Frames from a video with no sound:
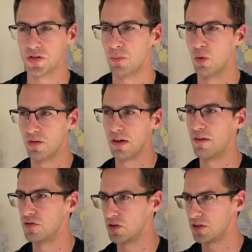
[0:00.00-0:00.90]
So I'm wondering
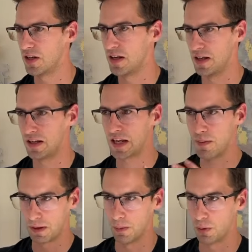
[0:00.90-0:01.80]
if just
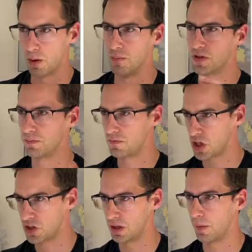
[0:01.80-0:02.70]
keeping the prompt,
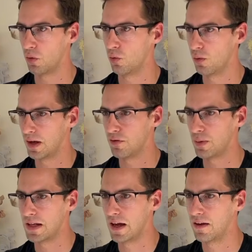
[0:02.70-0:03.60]
changing the model, if
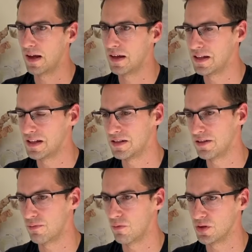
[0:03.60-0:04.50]
we get a
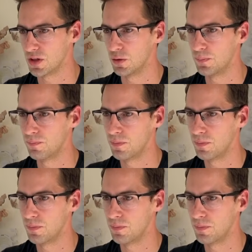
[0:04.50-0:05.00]
different result.